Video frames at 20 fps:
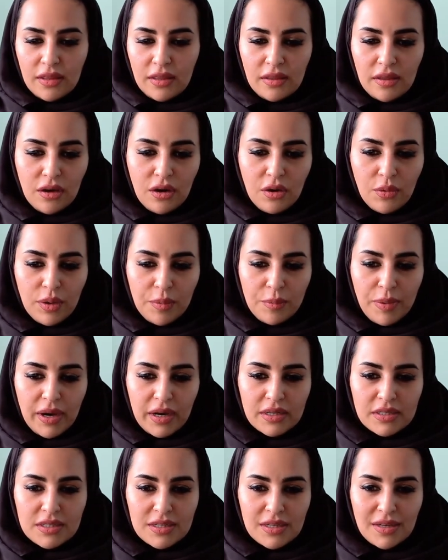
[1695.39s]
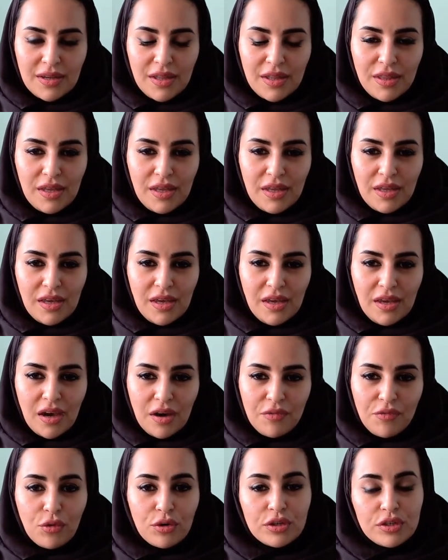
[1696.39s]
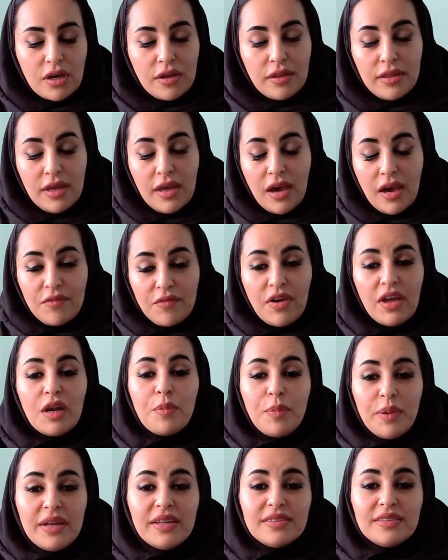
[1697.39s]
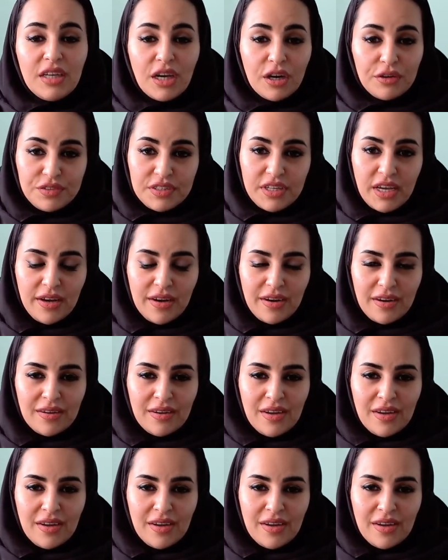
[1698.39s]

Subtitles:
going back to the availability of data